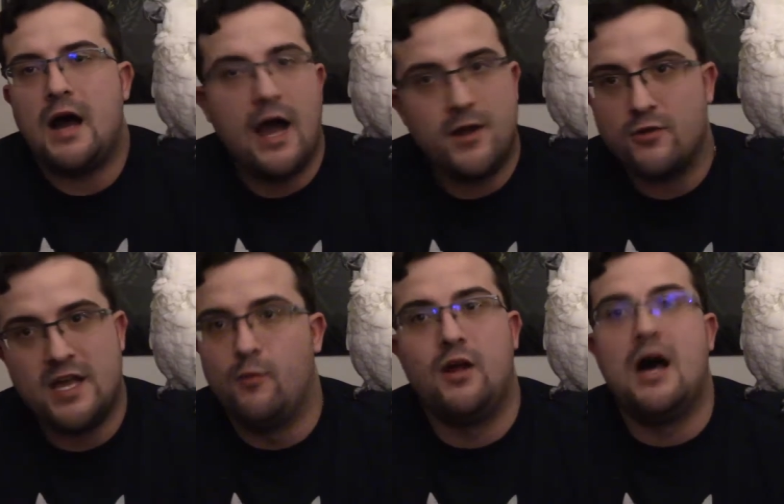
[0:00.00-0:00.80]
I know
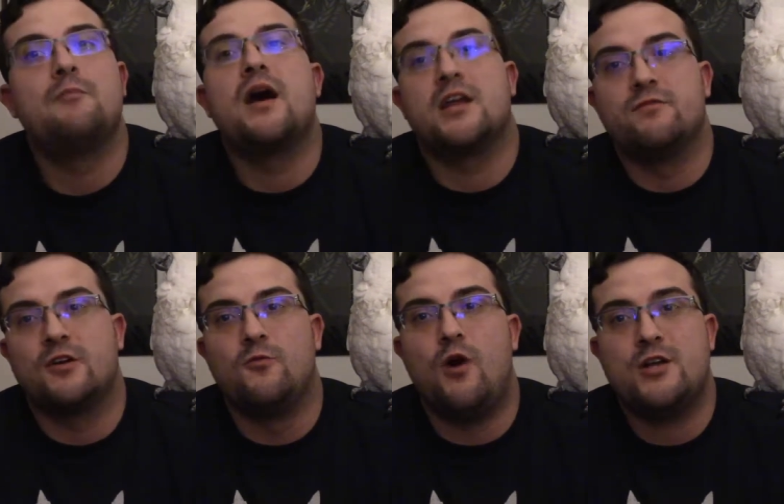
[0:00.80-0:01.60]
damn well I'm not gonna
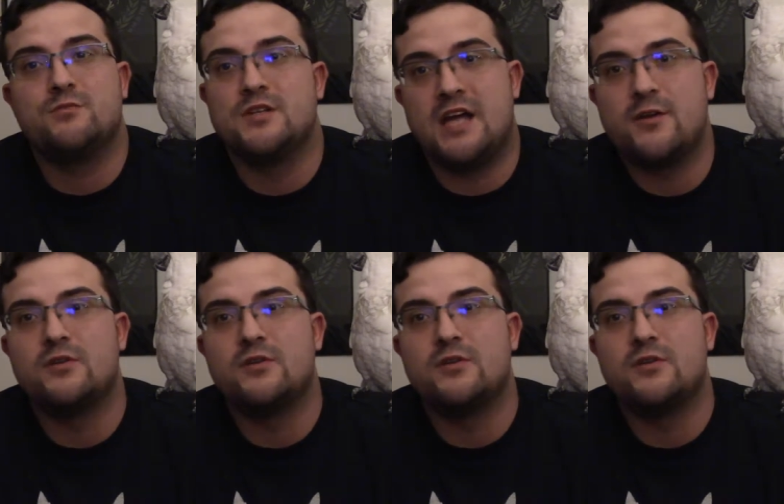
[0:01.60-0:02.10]
freaking watch him because I